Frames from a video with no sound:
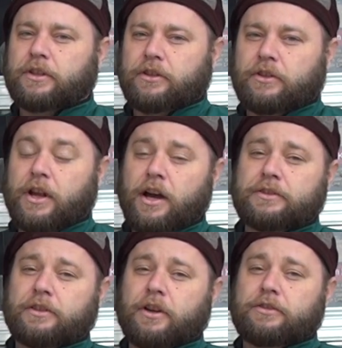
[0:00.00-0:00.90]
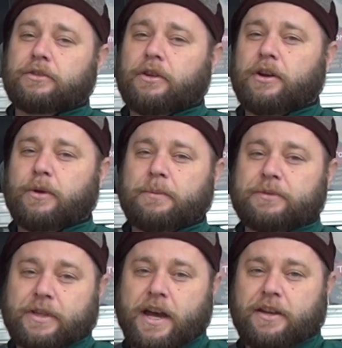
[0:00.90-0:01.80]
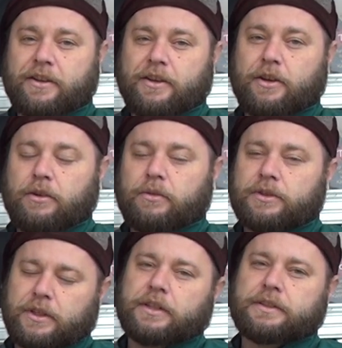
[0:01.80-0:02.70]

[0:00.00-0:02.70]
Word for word: You can also go to our website, which is